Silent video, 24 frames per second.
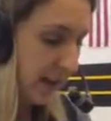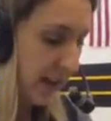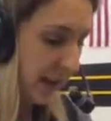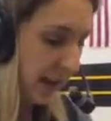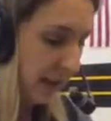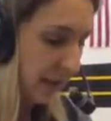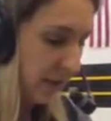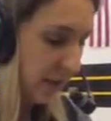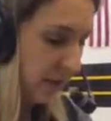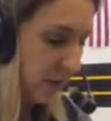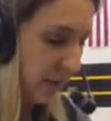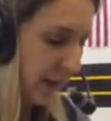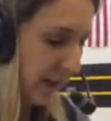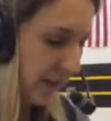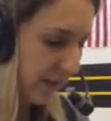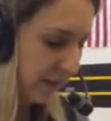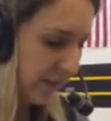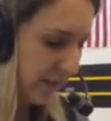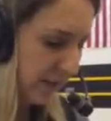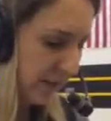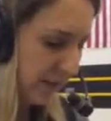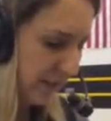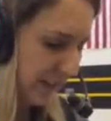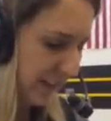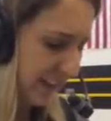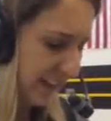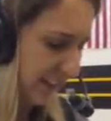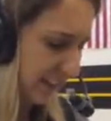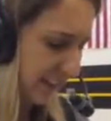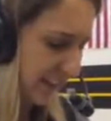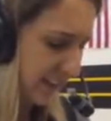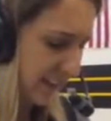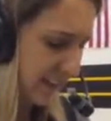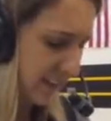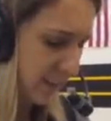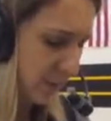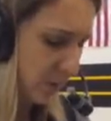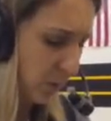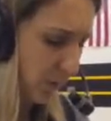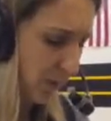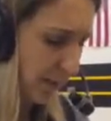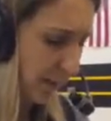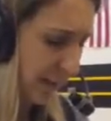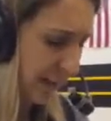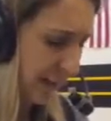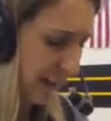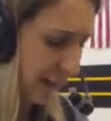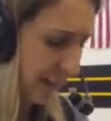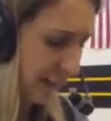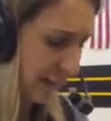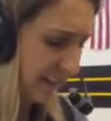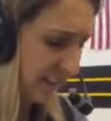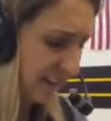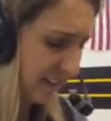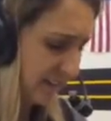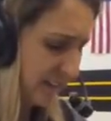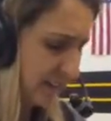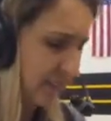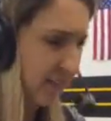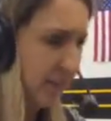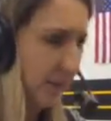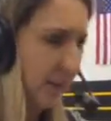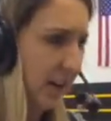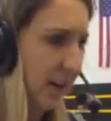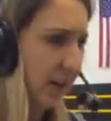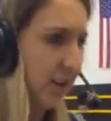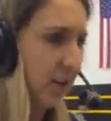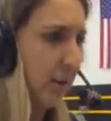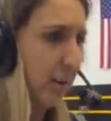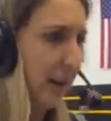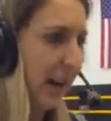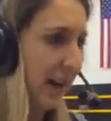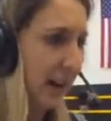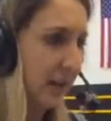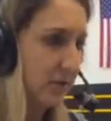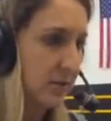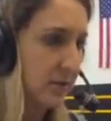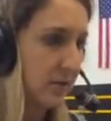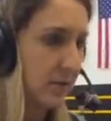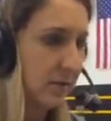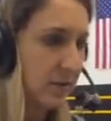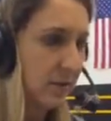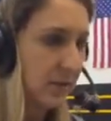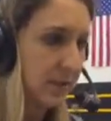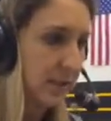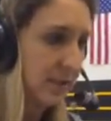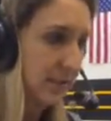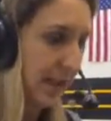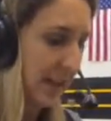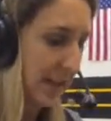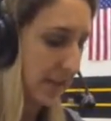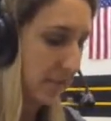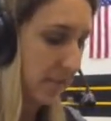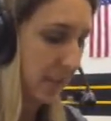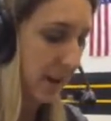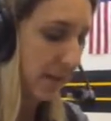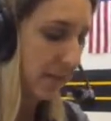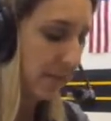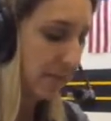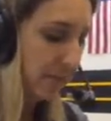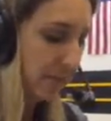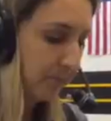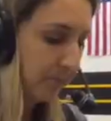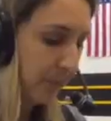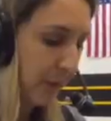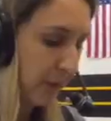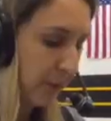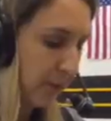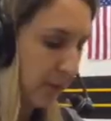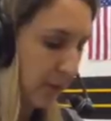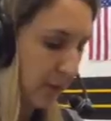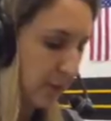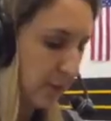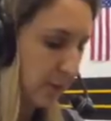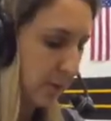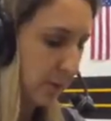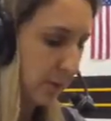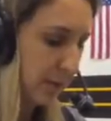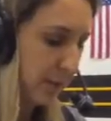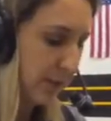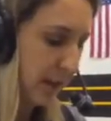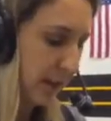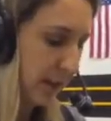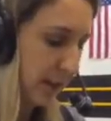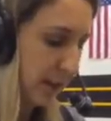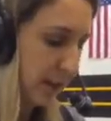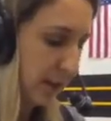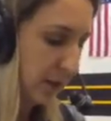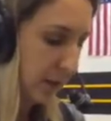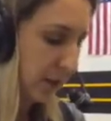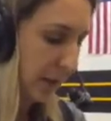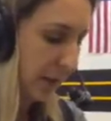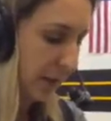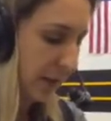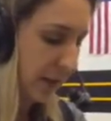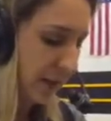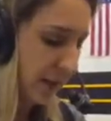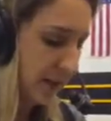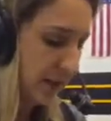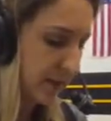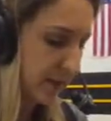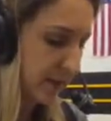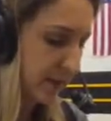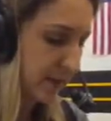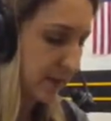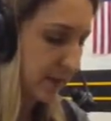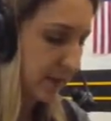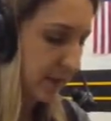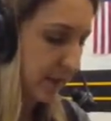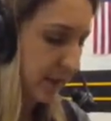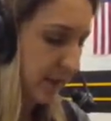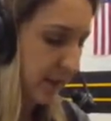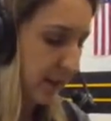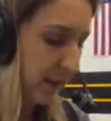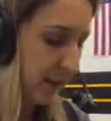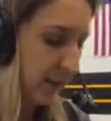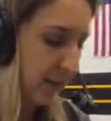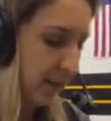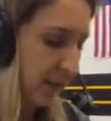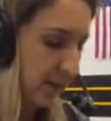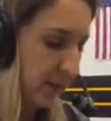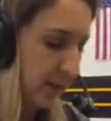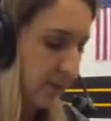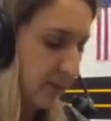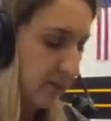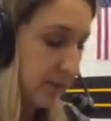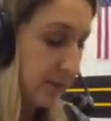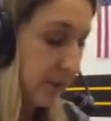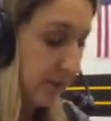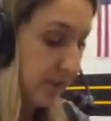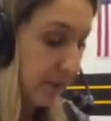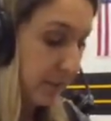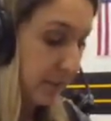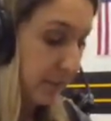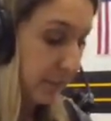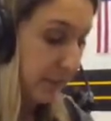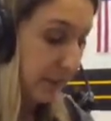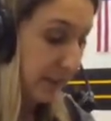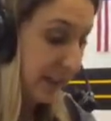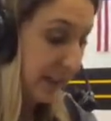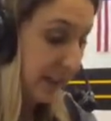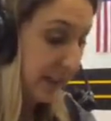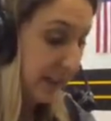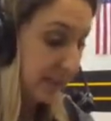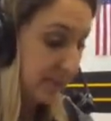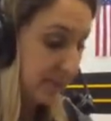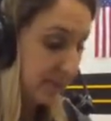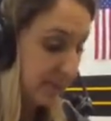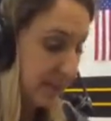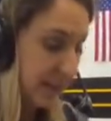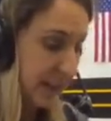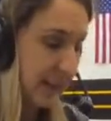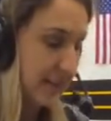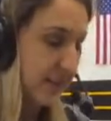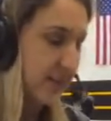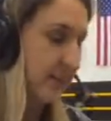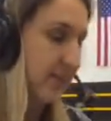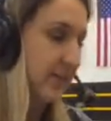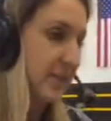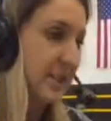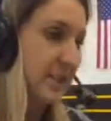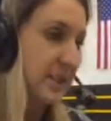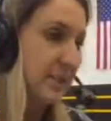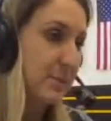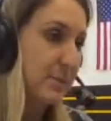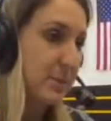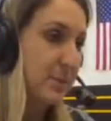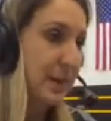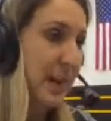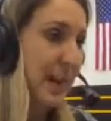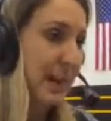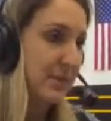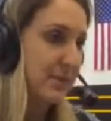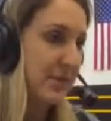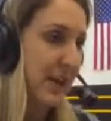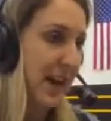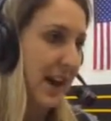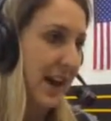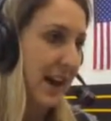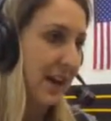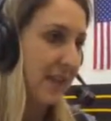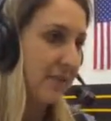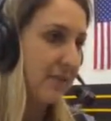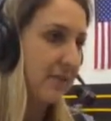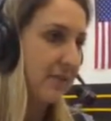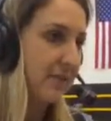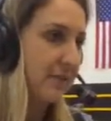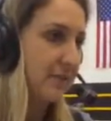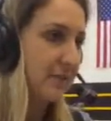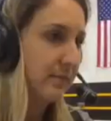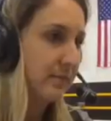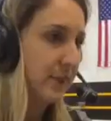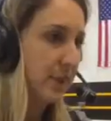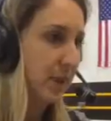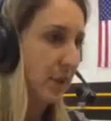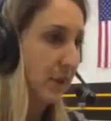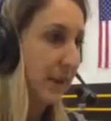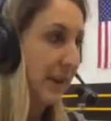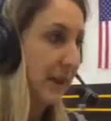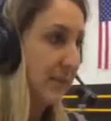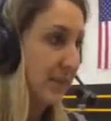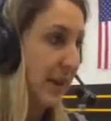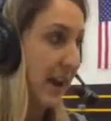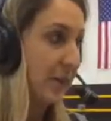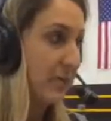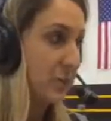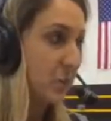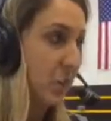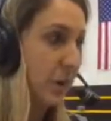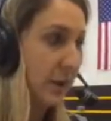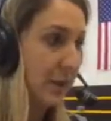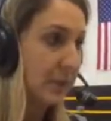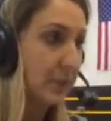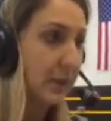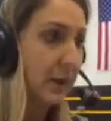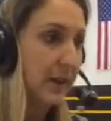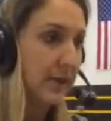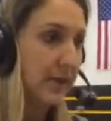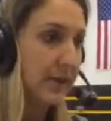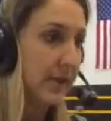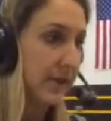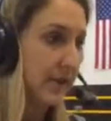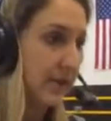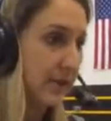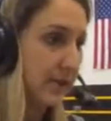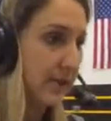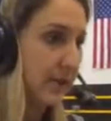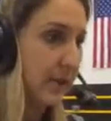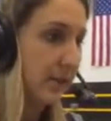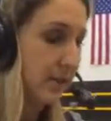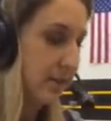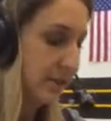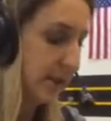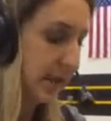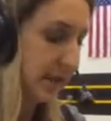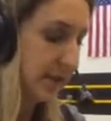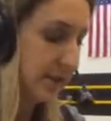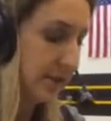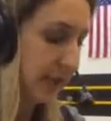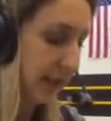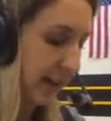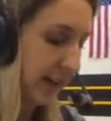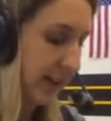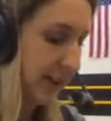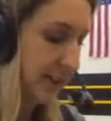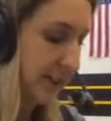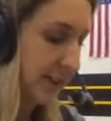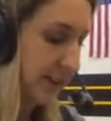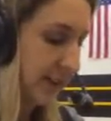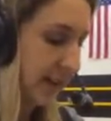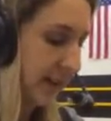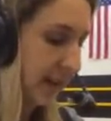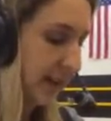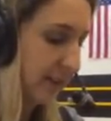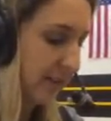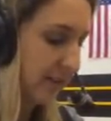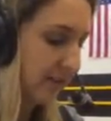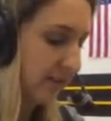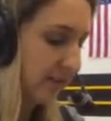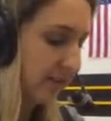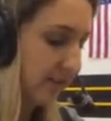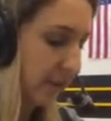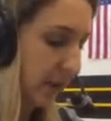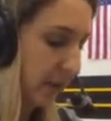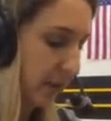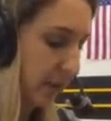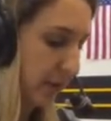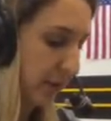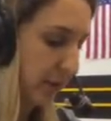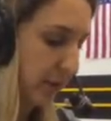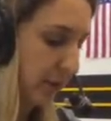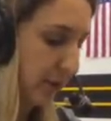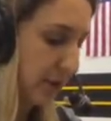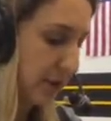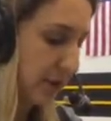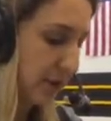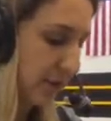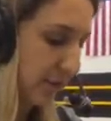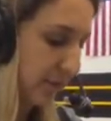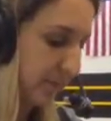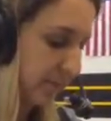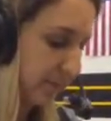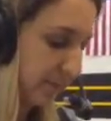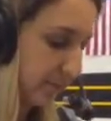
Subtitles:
And I think we had something like, they said 29 in the locker room. I had to review the stats. But, you know, that's what we've been talking about is, you know, to even compete against other teams, we have to have, you know, we have to have 20 plus kills. So it was nice to kind of see that.